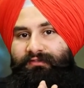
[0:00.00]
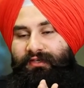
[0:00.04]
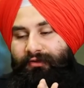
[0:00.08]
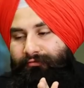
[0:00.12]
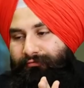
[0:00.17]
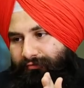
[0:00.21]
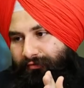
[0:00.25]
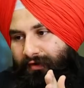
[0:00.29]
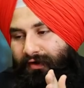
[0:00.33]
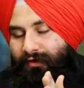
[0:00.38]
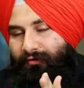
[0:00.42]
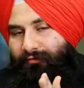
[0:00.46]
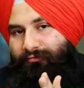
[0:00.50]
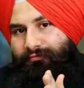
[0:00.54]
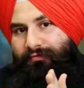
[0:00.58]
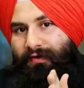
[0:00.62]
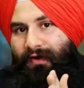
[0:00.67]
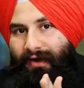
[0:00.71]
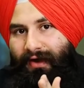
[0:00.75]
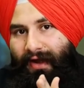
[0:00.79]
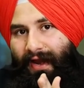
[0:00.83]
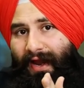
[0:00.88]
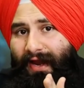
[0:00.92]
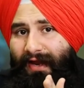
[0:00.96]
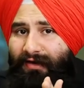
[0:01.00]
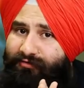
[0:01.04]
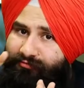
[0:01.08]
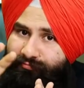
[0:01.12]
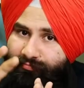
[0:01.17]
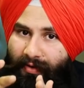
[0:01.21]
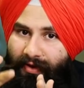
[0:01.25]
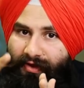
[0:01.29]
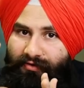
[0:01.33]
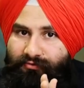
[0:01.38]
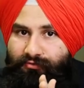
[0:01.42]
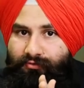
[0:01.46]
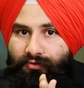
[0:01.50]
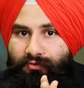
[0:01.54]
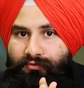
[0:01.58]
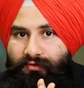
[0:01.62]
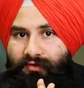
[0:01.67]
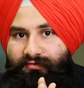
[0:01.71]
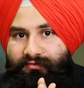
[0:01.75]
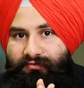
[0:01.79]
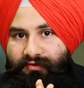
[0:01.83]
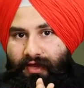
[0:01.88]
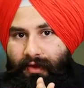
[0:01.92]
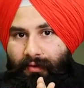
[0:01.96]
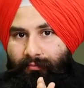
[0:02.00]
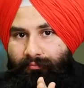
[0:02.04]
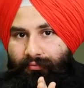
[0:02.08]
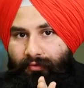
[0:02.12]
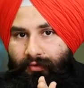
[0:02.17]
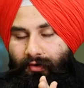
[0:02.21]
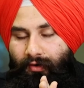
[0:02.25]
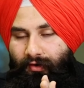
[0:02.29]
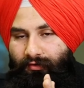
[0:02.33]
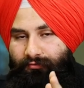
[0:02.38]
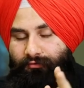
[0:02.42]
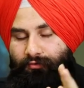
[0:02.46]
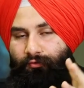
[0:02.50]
different ads based on the same product.